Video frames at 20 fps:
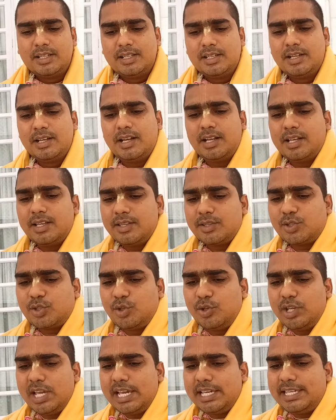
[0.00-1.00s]

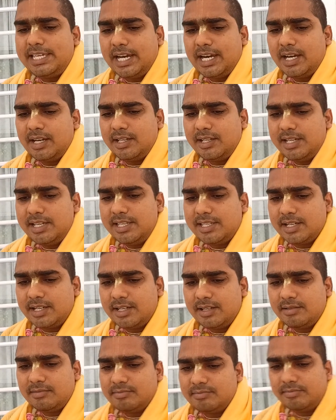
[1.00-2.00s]
Suyagya is
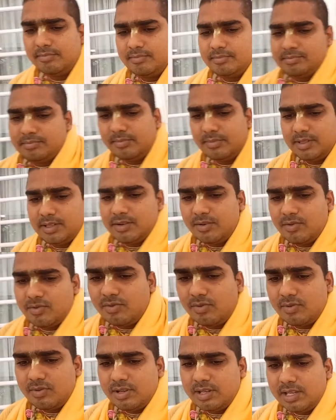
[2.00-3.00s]

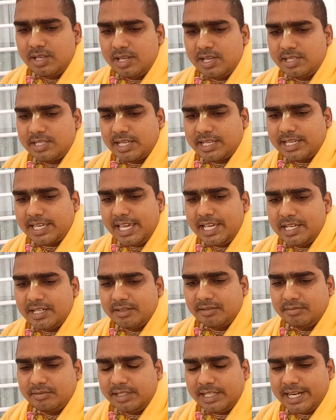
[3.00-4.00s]
a king,
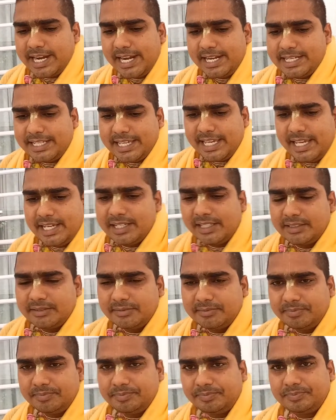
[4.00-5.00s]
great king.
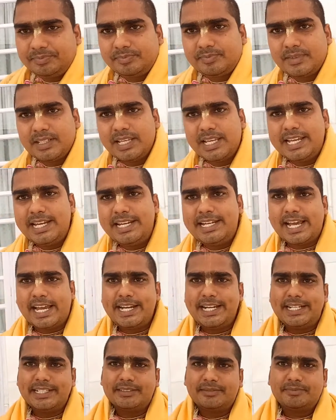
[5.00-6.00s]
He
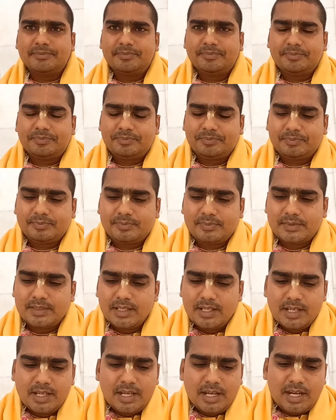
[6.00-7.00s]
died.
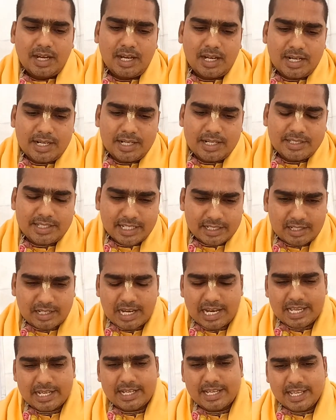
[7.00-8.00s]
And just
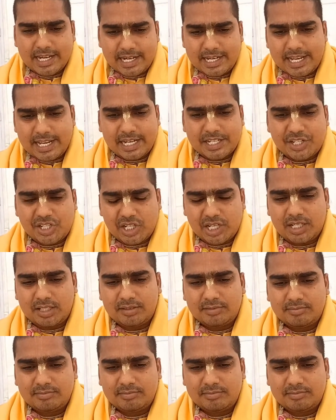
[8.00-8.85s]
like Hiranyaksha,